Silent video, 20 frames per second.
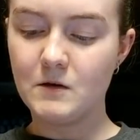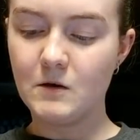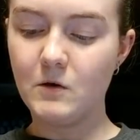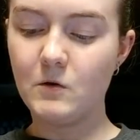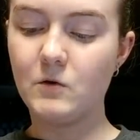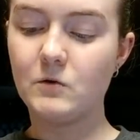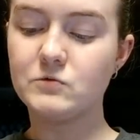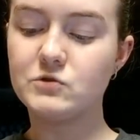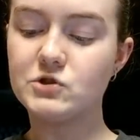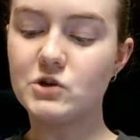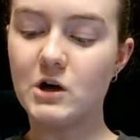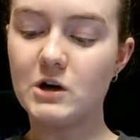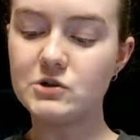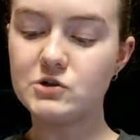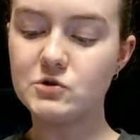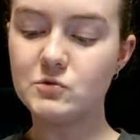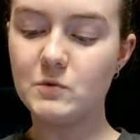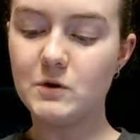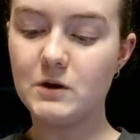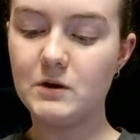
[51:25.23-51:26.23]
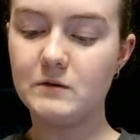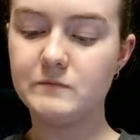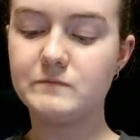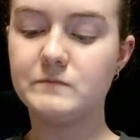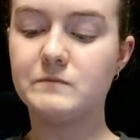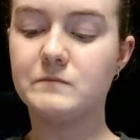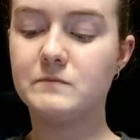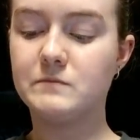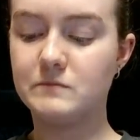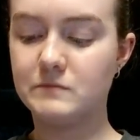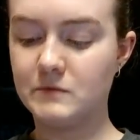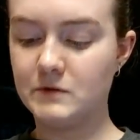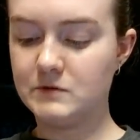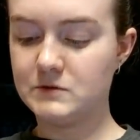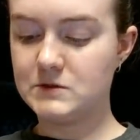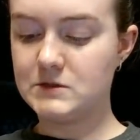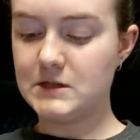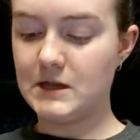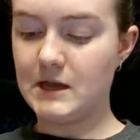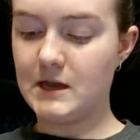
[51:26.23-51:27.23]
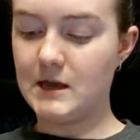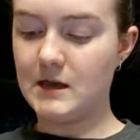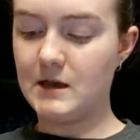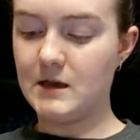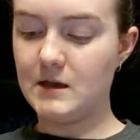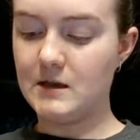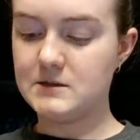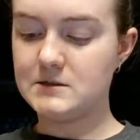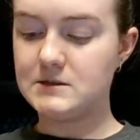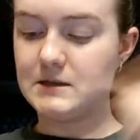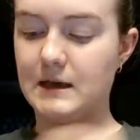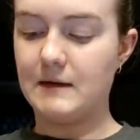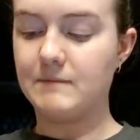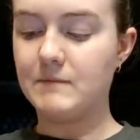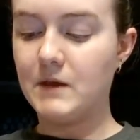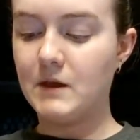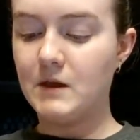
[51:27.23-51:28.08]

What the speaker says: Oh, Joshua says, yeah.